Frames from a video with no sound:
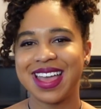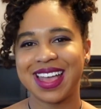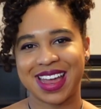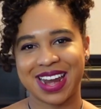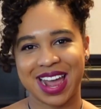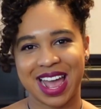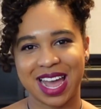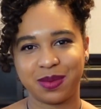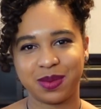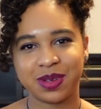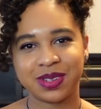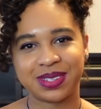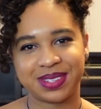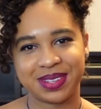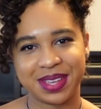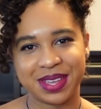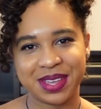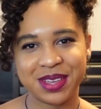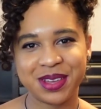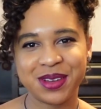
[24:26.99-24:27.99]
And I will
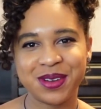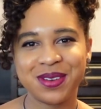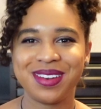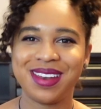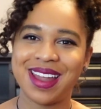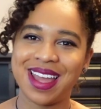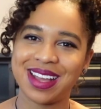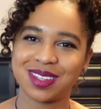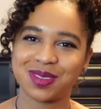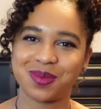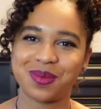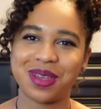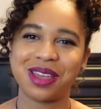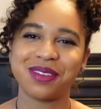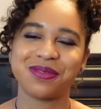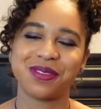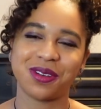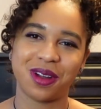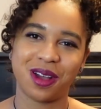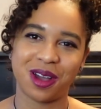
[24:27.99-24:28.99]
see you next week
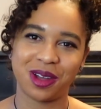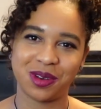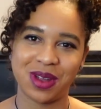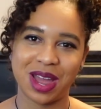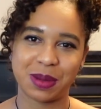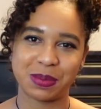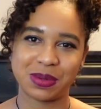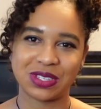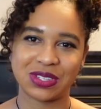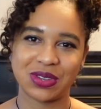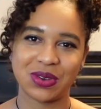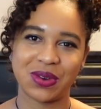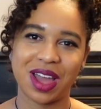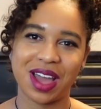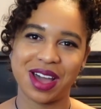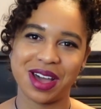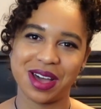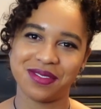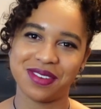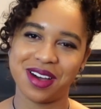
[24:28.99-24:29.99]
for an all new episode
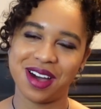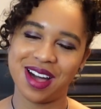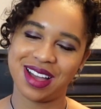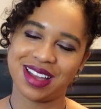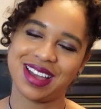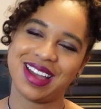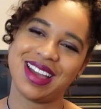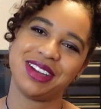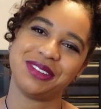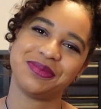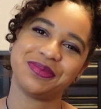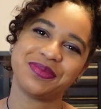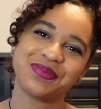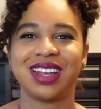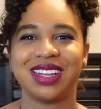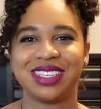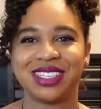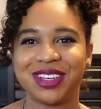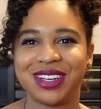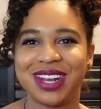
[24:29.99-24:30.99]
of Hawkeye.
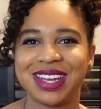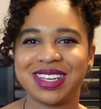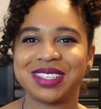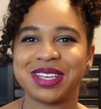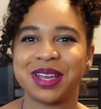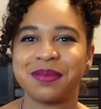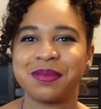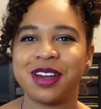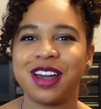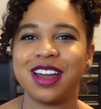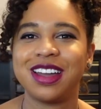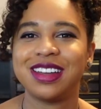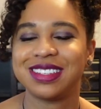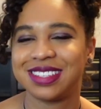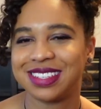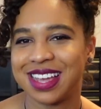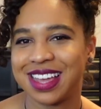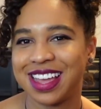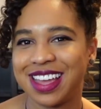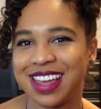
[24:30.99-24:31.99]
Until next time, guys,
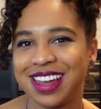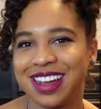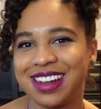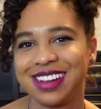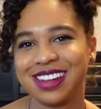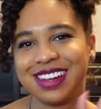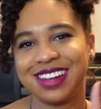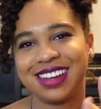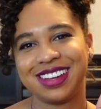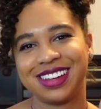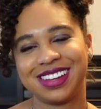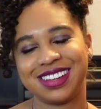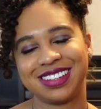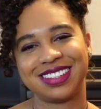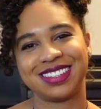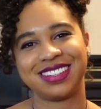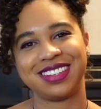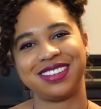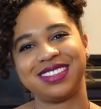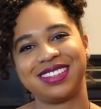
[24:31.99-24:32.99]
take care and
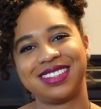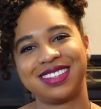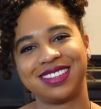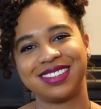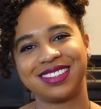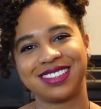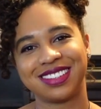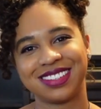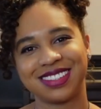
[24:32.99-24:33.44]
see you soon.